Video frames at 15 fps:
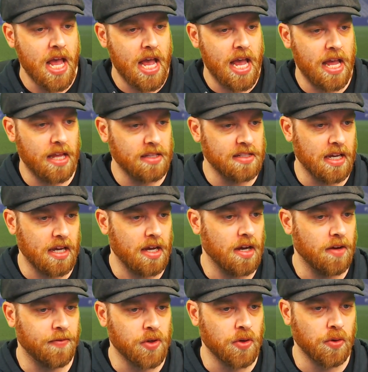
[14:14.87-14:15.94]
and
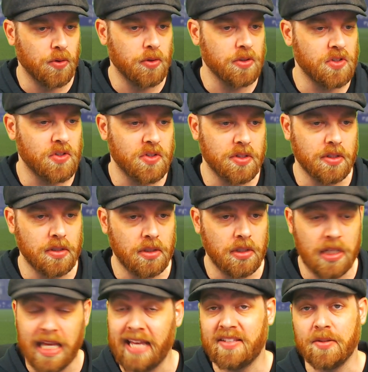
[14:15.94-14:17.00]
of course
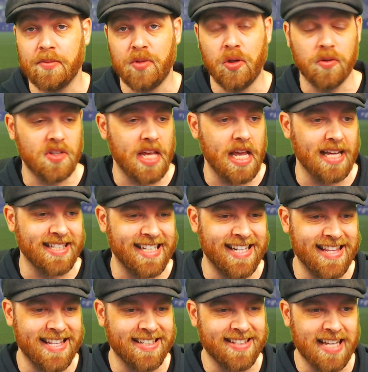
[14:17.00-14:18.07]
get some youth scouts
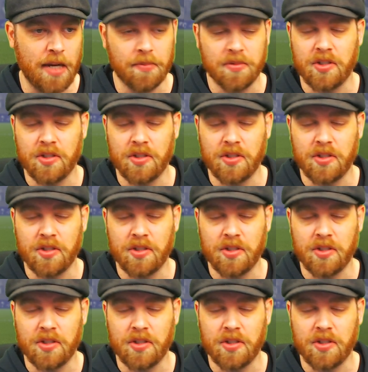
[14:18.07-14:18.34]
into this team